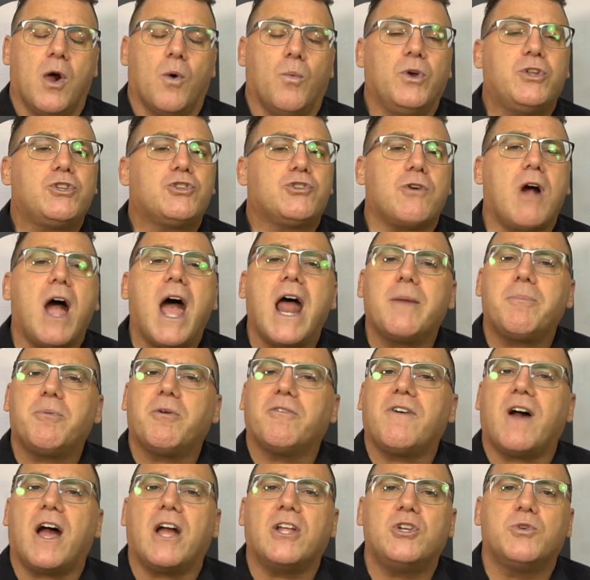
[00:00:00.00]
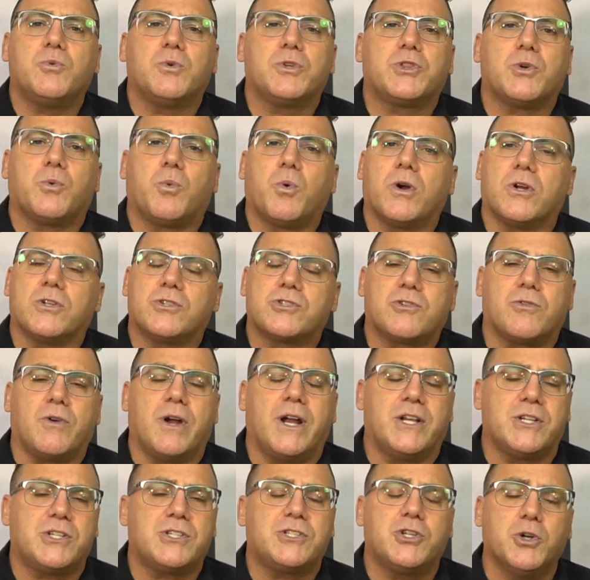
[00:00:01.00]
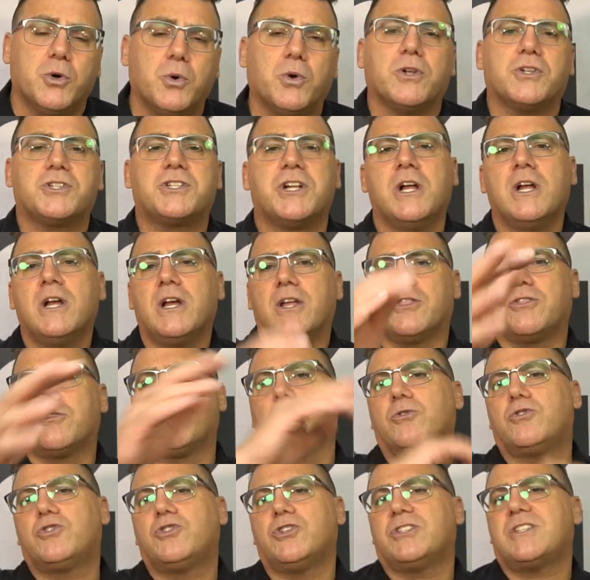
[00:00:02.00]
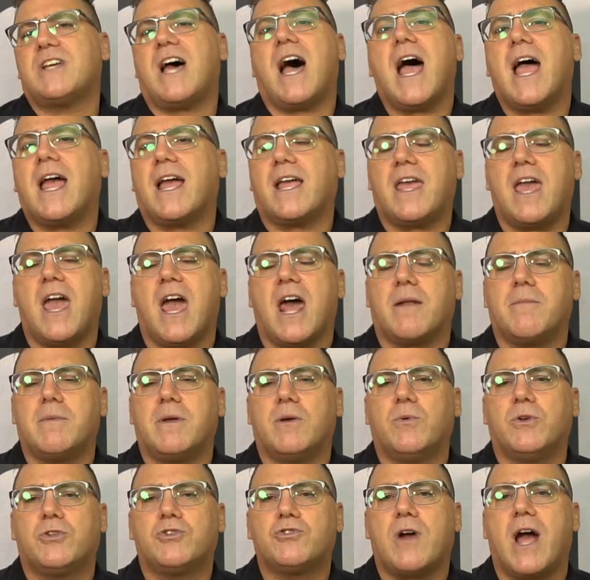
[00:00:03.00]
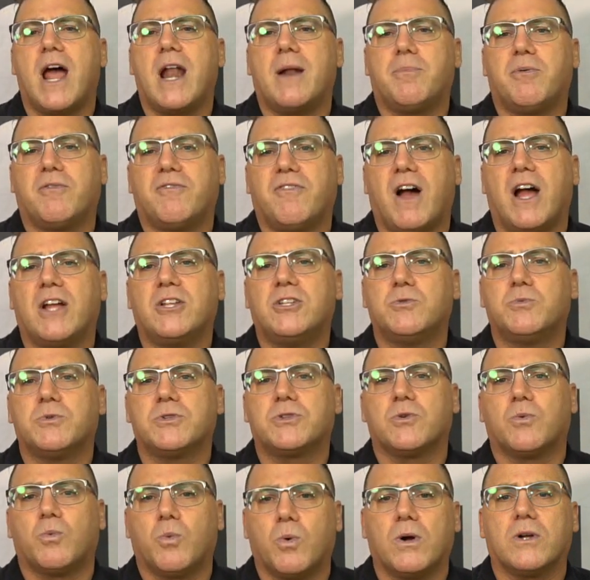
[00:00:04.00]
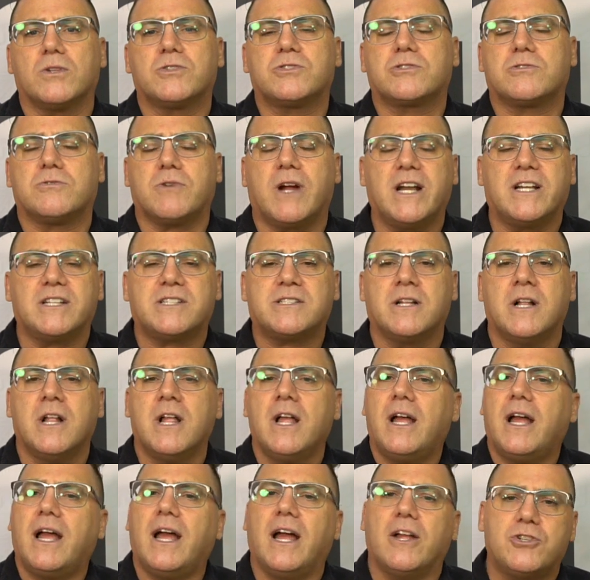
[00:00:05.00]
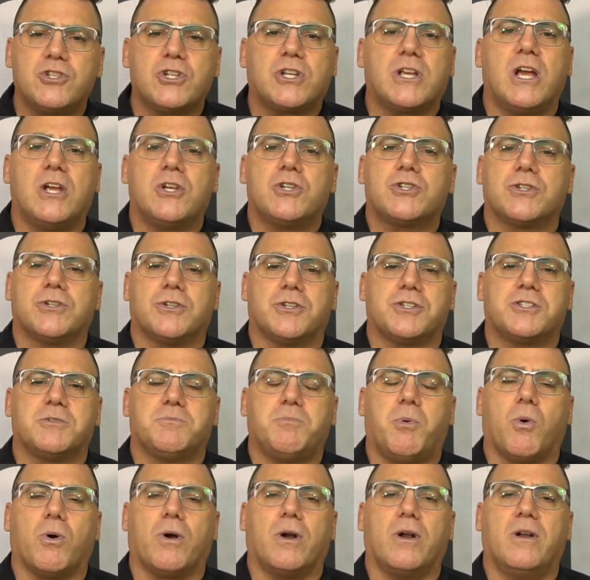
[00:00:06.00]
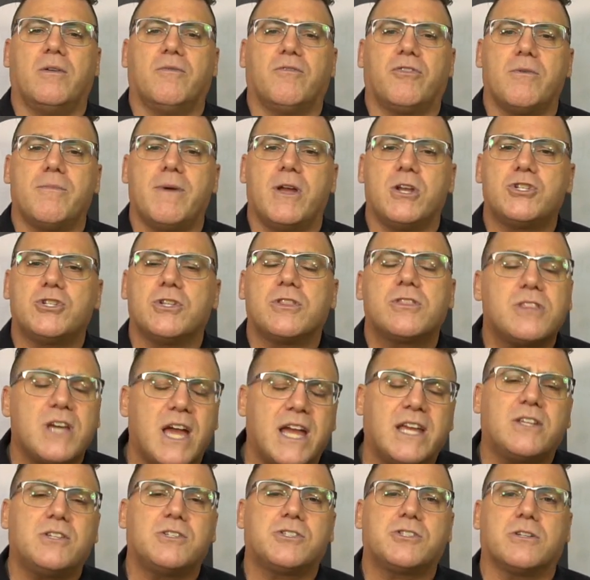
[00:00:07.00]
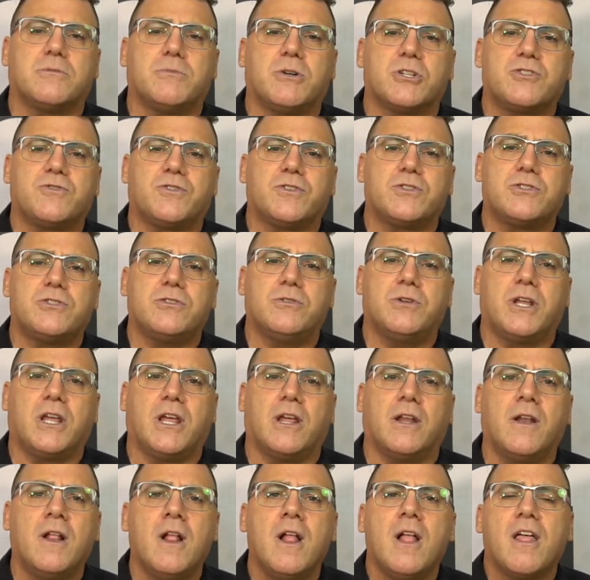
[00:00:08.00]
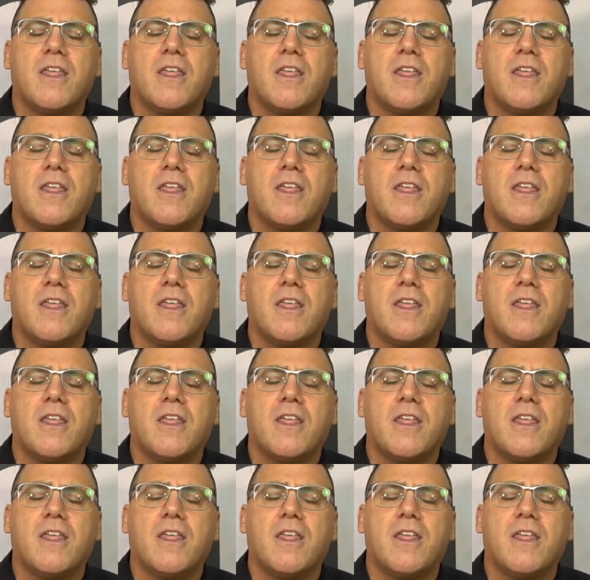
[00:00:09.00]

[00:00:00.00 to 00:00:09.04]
We try to provide you with the world's greatest tools, and through Jatai Academy, we try to provide you with the world's greatest educational support and information. Thank you so much for tuning in.